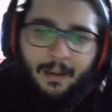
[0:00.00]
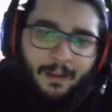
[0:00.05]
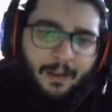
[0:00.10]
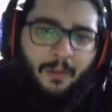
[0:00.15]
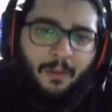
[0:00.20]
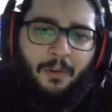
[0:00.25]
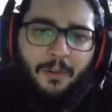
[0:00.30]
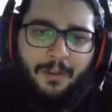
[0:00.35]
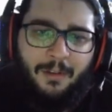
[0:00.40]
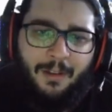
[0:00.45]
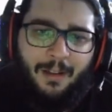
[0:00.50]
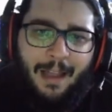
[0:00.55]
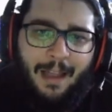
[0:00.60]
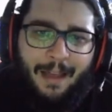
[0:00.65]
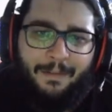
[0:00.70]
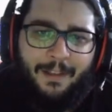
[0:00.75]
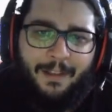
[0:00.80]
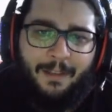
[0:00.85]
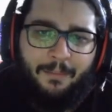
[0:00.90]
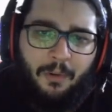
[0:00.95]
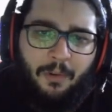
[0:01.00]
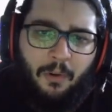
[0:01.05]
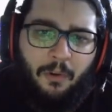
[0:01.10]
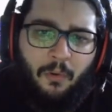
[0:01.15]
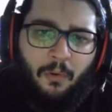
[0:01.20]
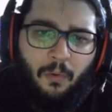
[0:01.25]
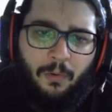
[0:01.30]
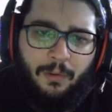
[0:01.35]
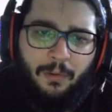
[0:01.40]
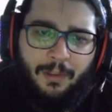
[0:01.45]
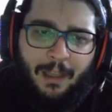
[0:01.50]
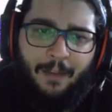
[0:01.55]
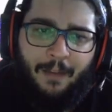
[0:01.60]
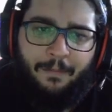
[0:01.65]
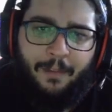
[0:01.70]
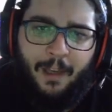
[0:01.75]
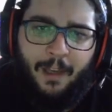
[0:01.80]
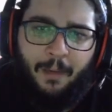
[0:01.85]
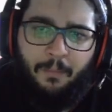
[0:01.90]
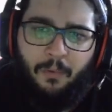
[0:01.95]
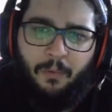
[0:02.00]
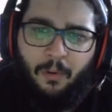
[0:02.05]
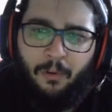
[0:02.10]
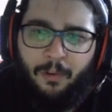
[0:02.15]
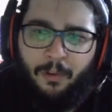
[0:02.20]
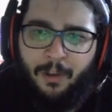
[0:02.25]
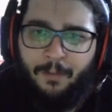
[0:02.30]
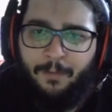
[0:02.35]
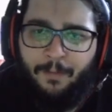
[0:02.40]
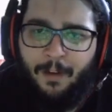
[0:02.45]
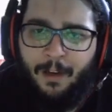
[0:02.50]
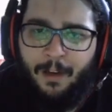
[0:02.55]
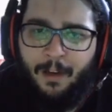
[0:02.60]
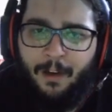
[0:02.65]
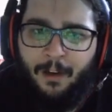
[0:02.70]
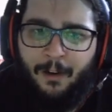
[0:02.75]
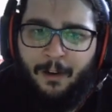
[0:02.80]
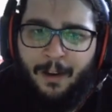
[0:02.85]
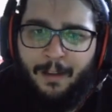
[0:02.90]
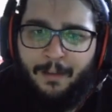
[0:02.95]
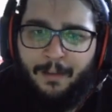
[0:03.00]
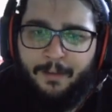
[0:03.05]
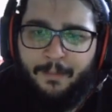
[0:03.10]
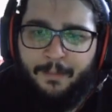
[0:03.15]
No, you still have some cool stuff like Bror Tripping Gear and